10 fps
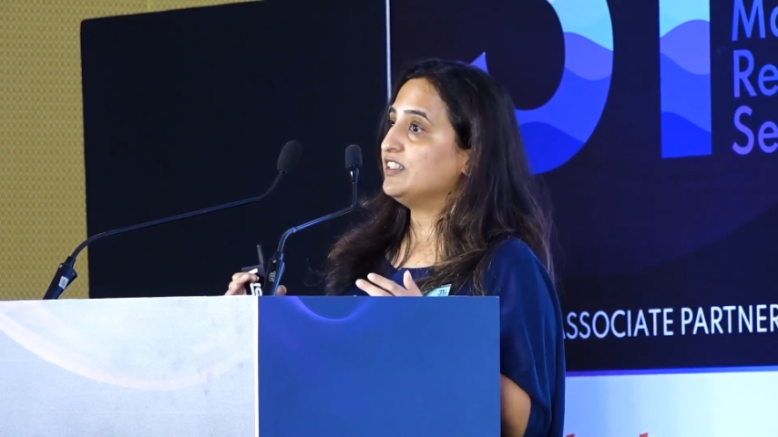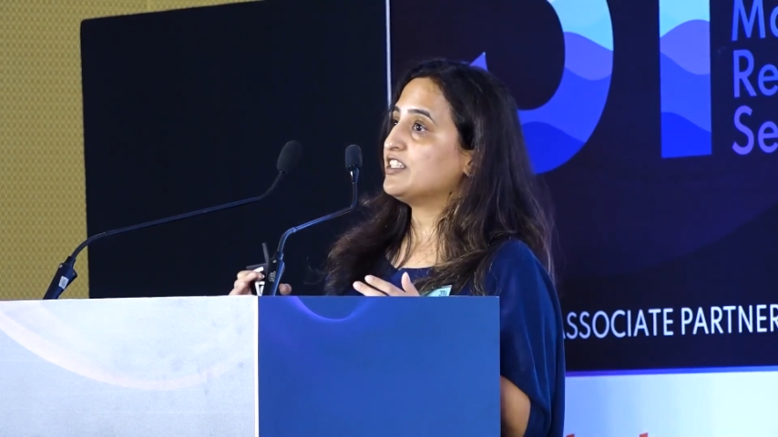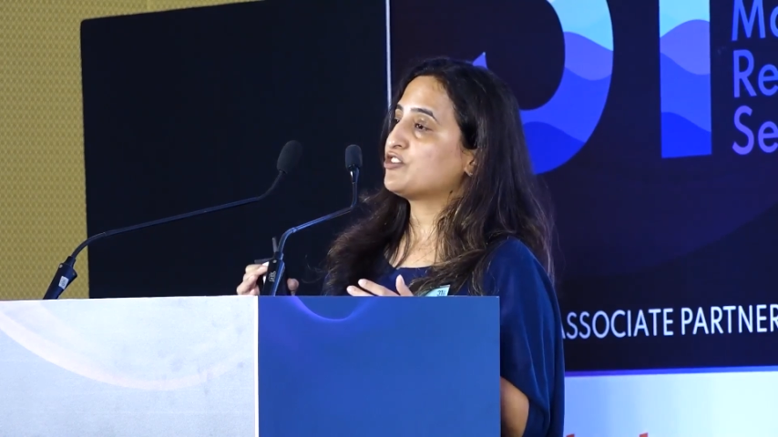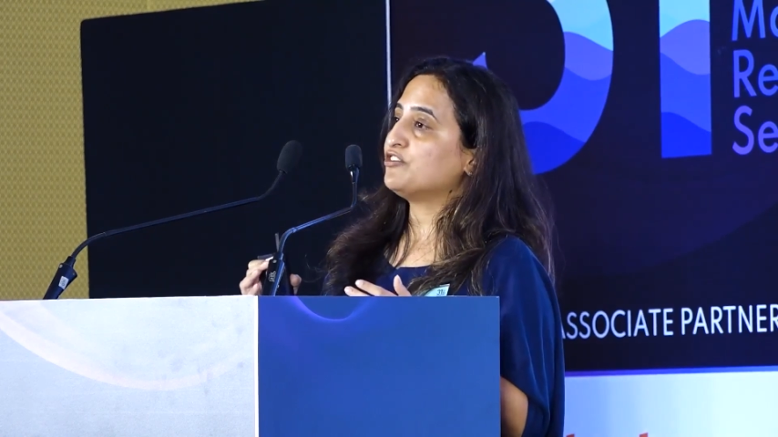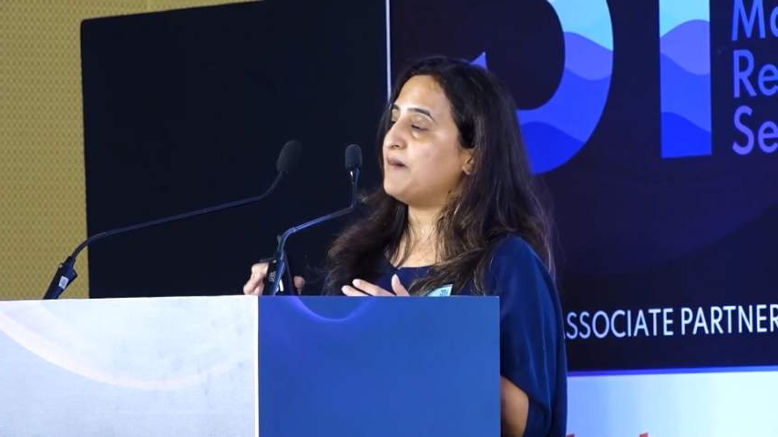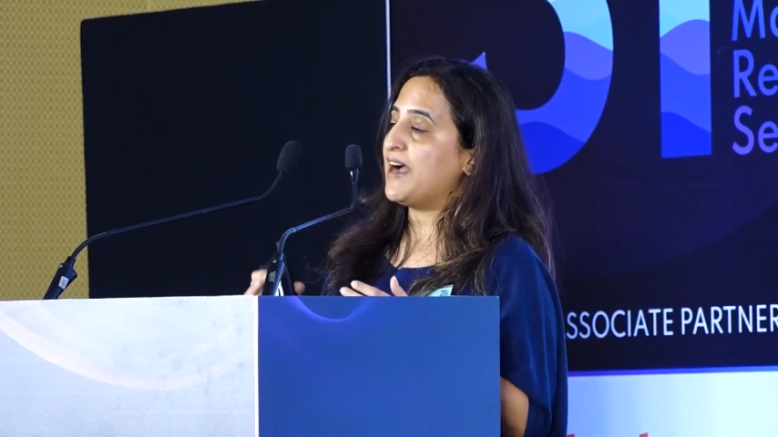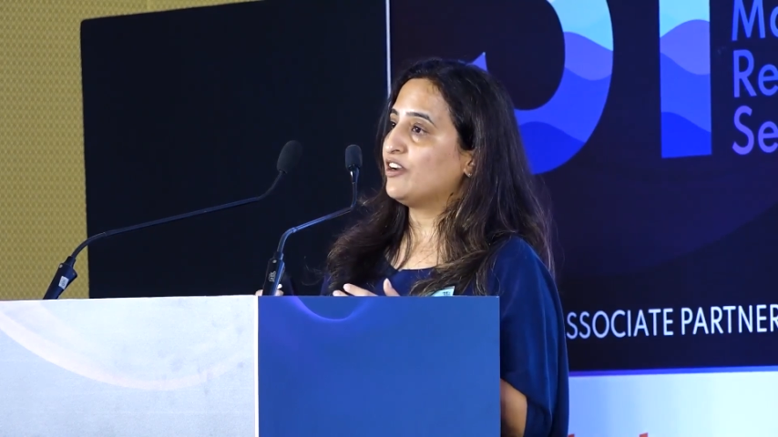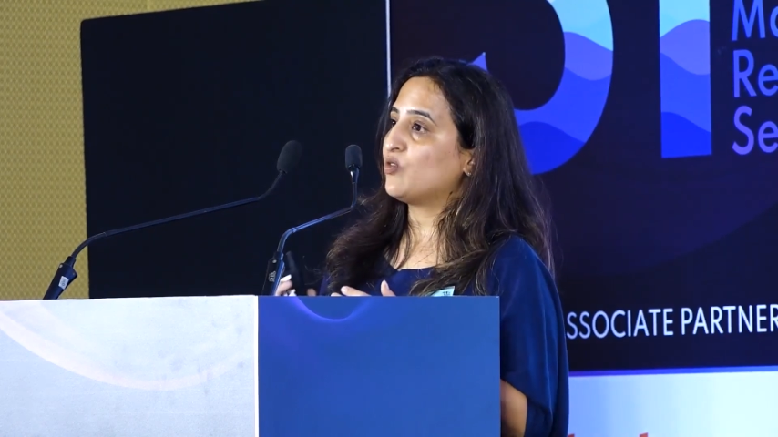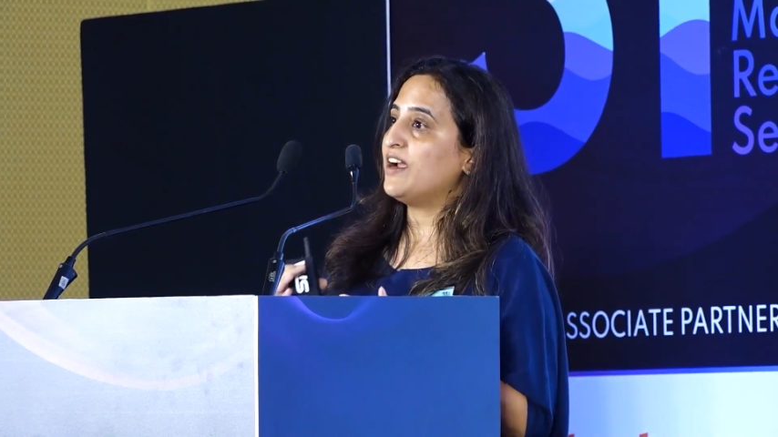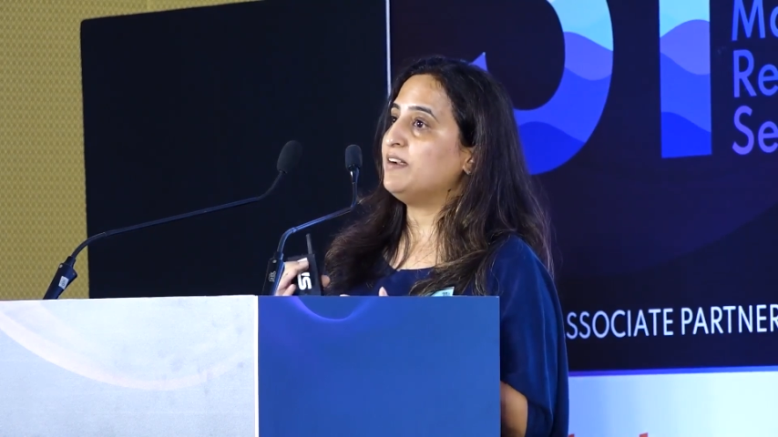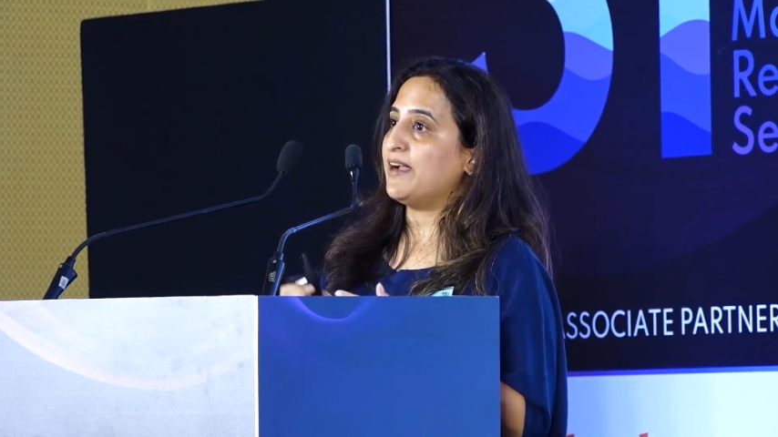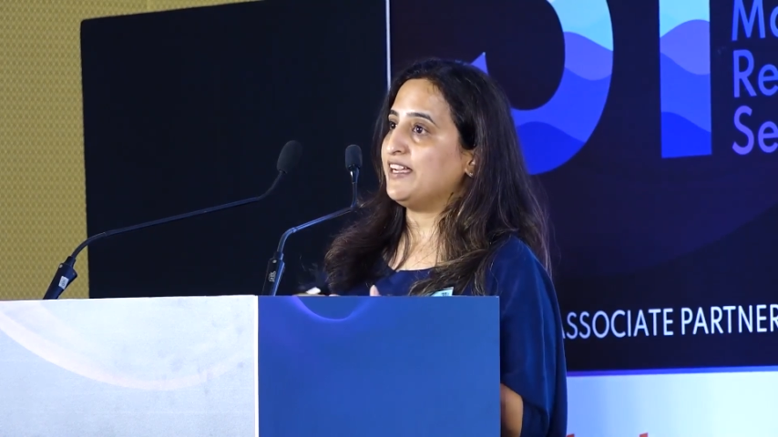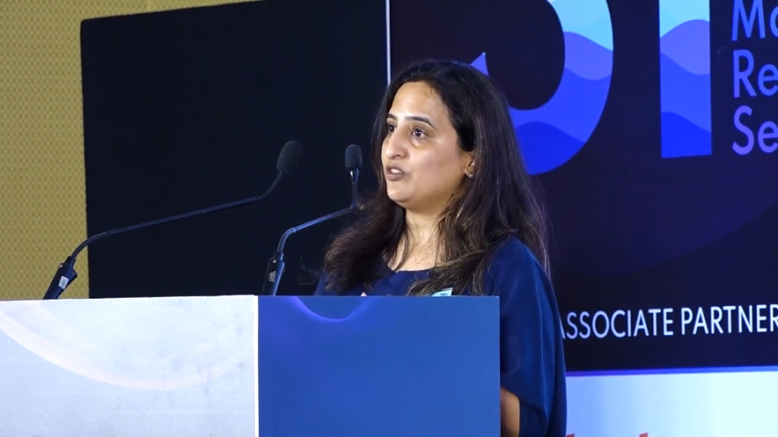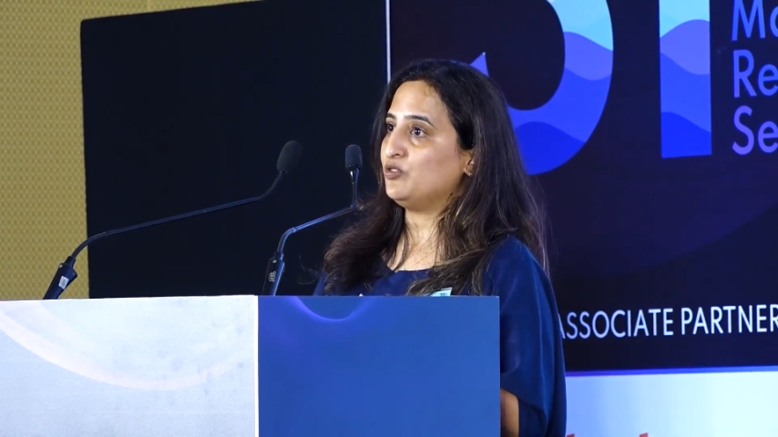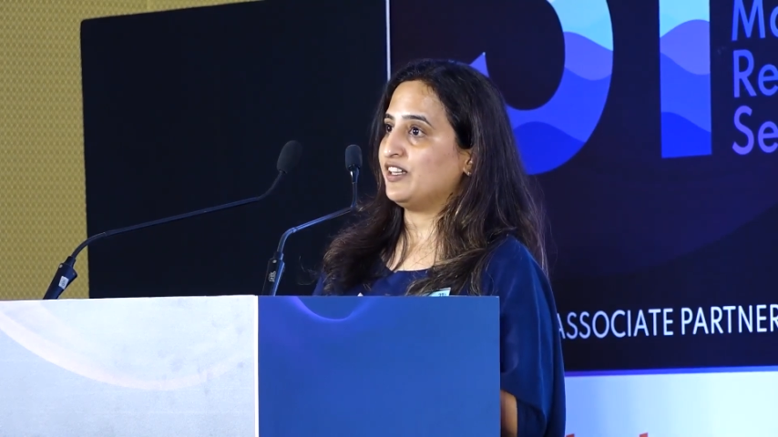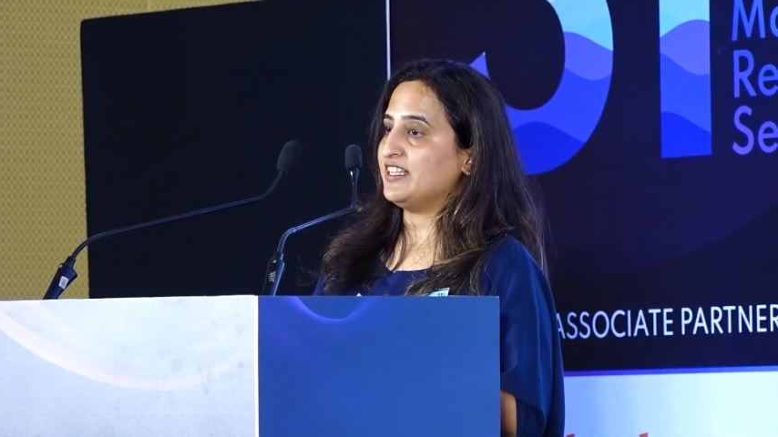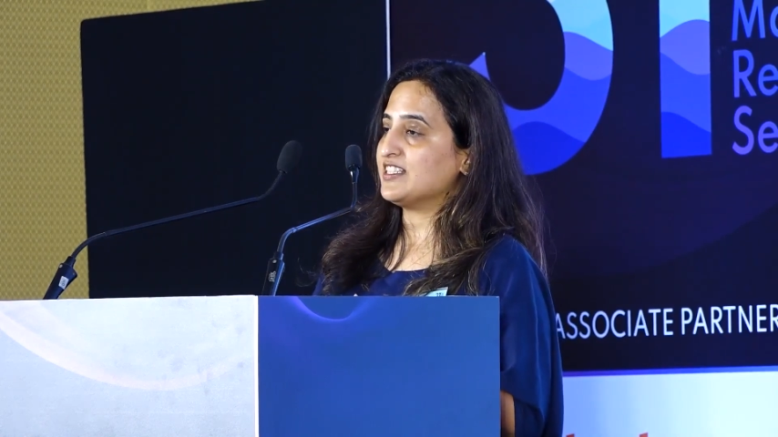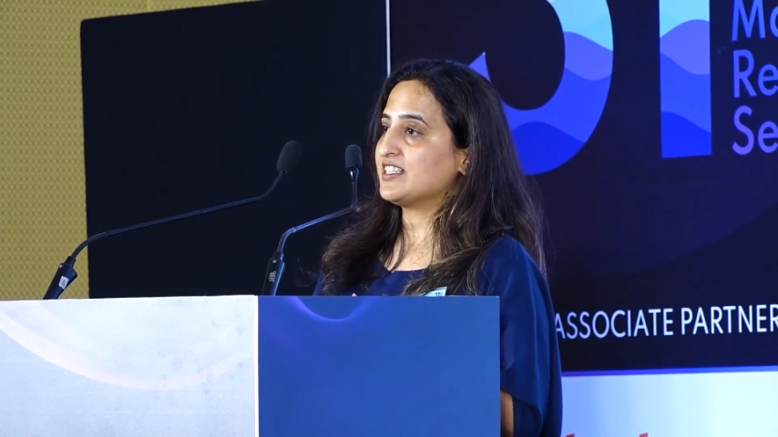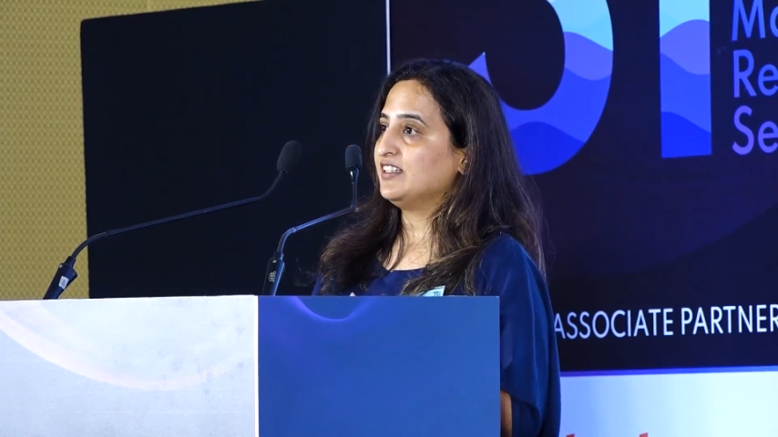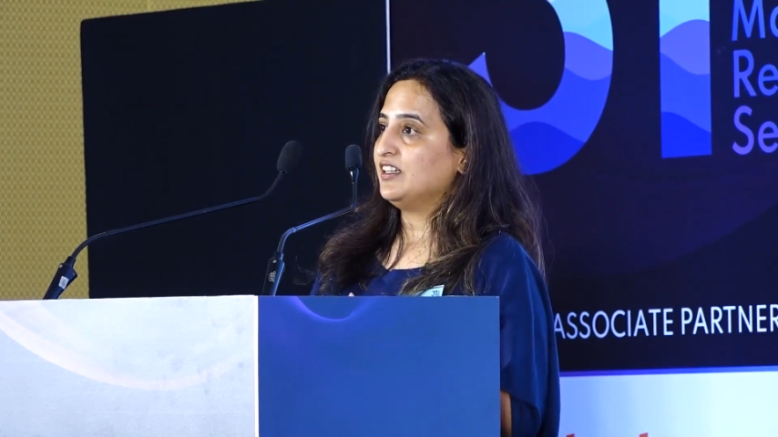list of macro and micro
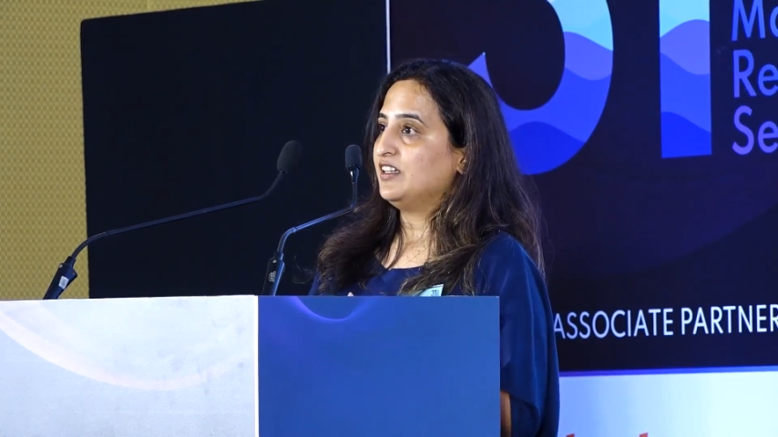trends.